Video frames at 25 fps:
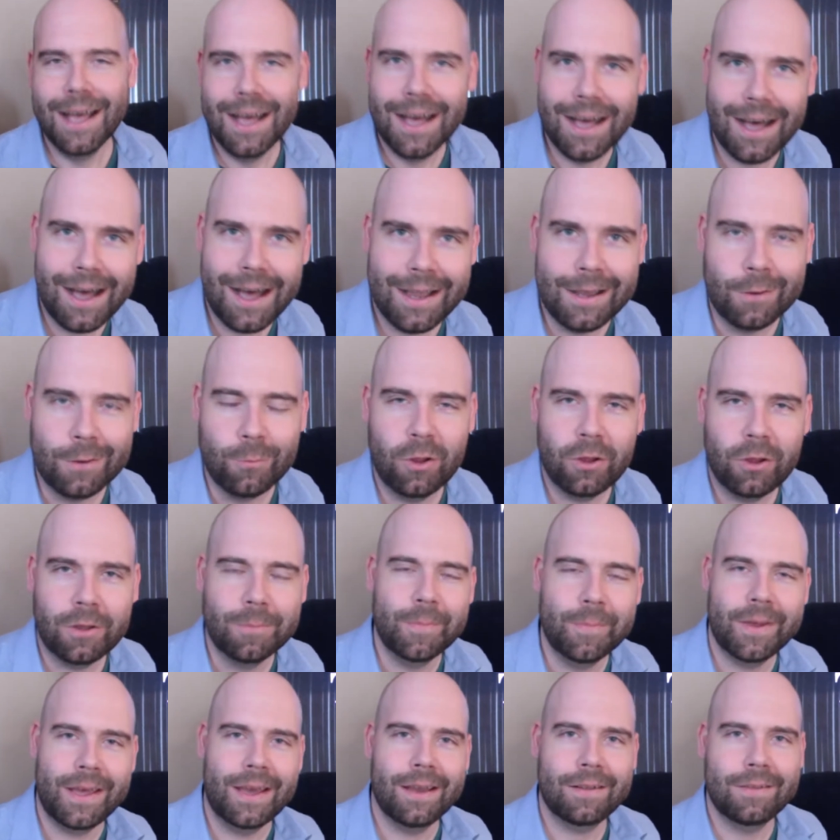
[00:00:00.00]
Hi, and
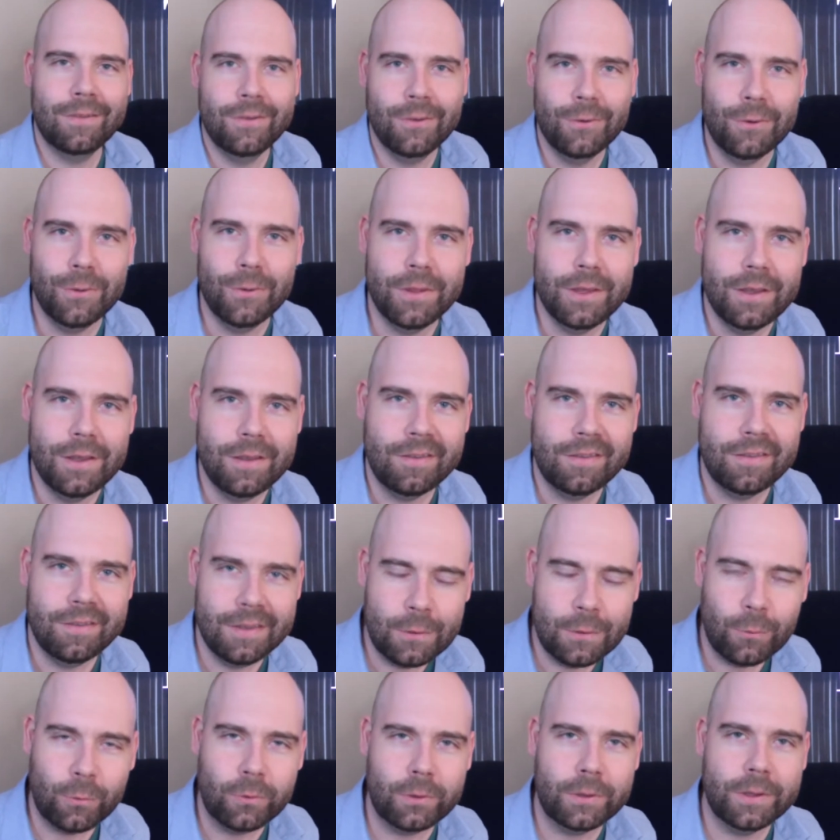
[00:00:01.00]
welcome back to the
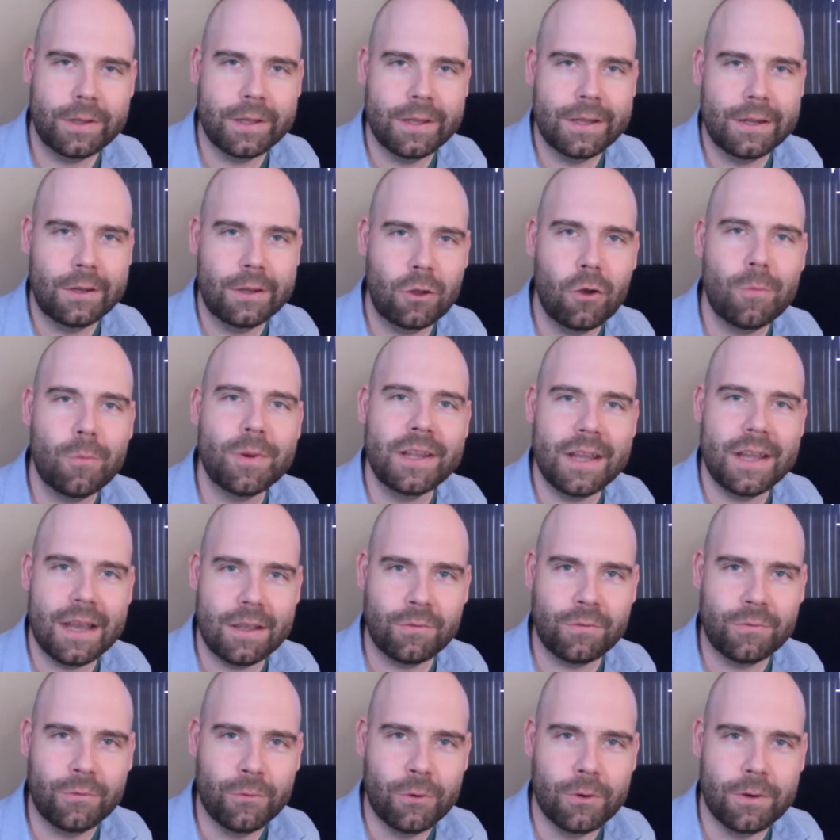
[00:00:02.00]
sequel that nobody
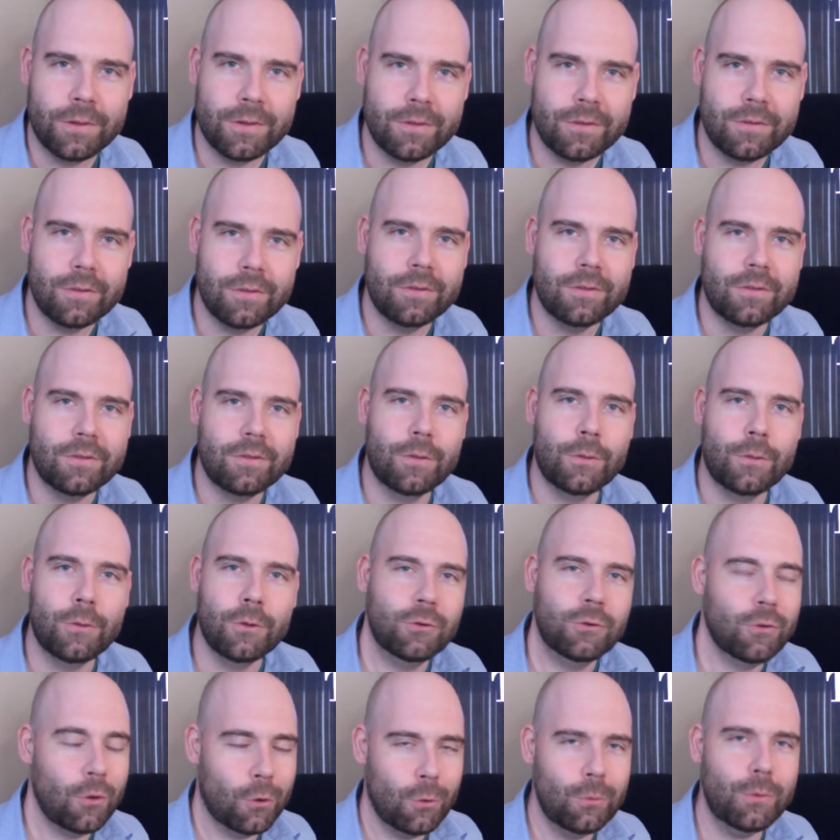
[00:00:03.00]
asked for. This is
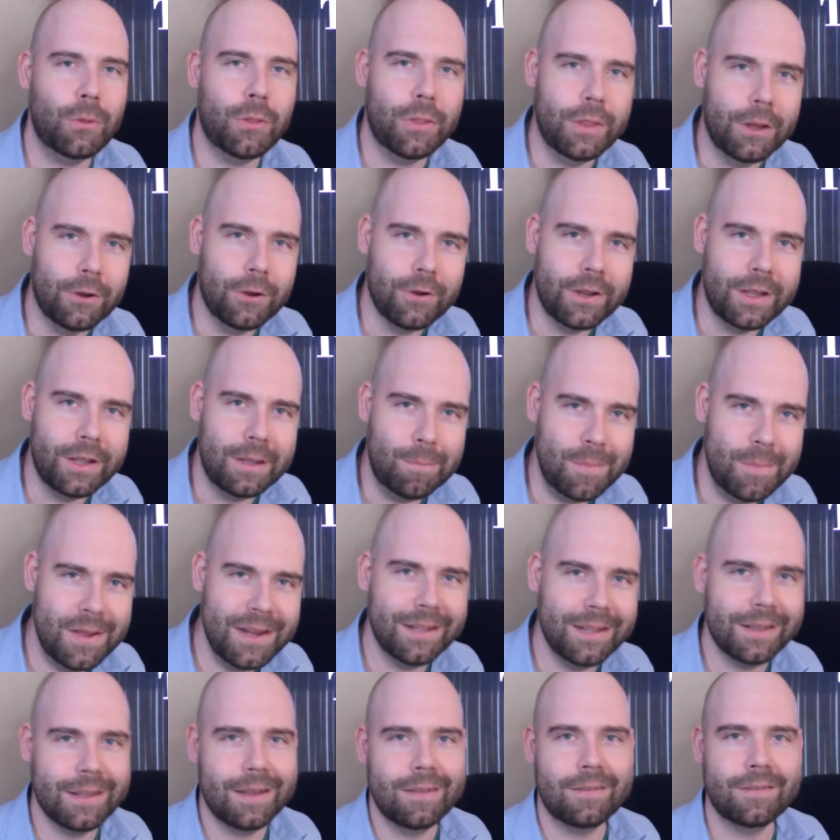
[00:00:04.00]
The Toad Theory
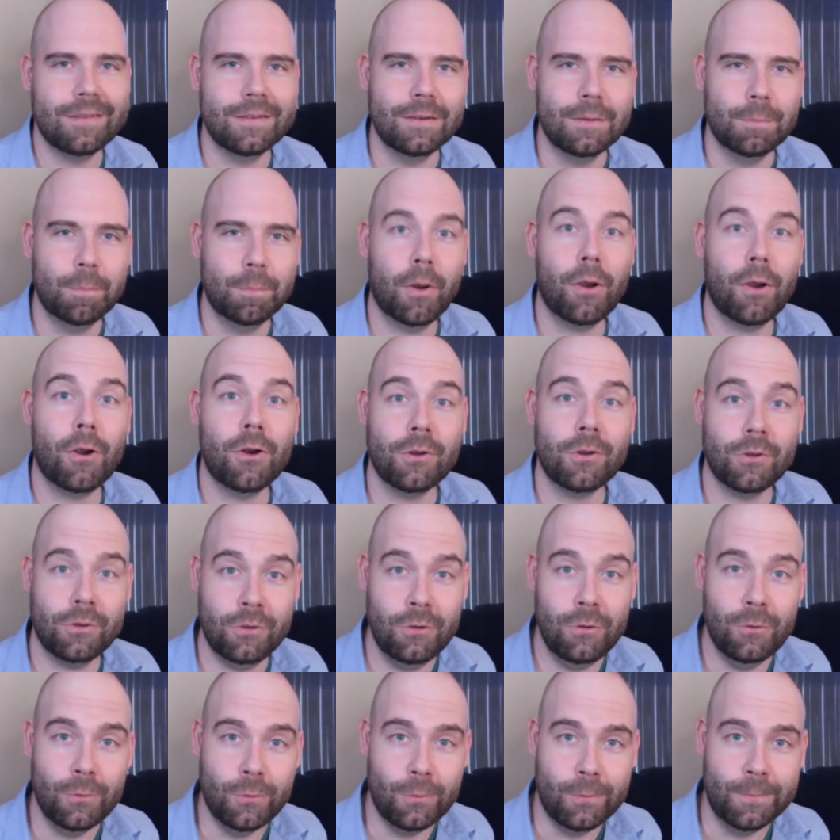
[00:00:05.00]
Mini Lesson Part
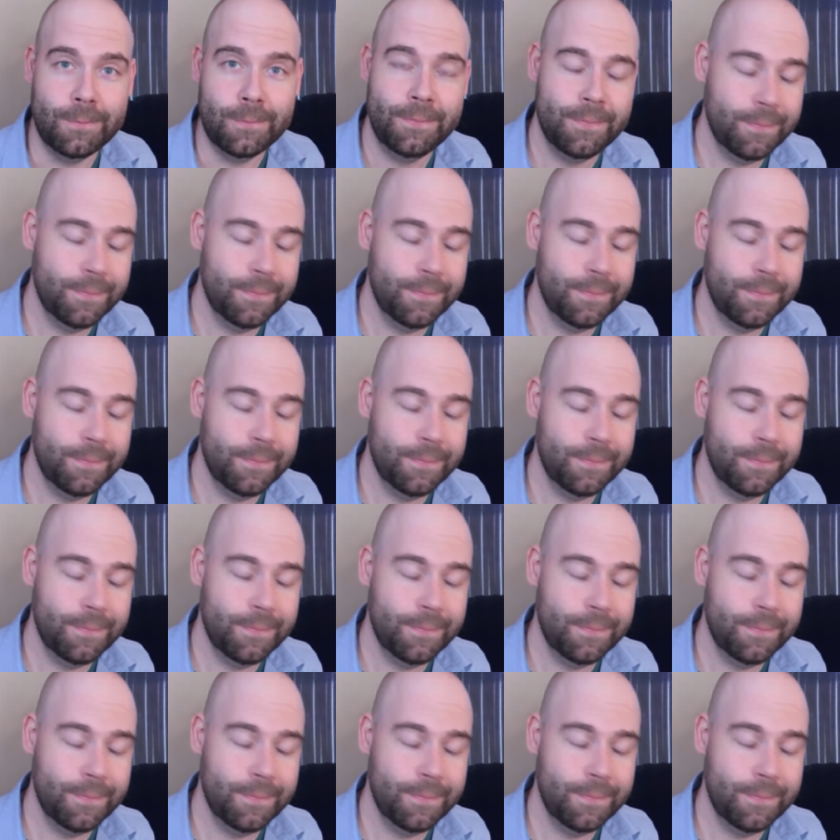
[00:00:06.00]
2.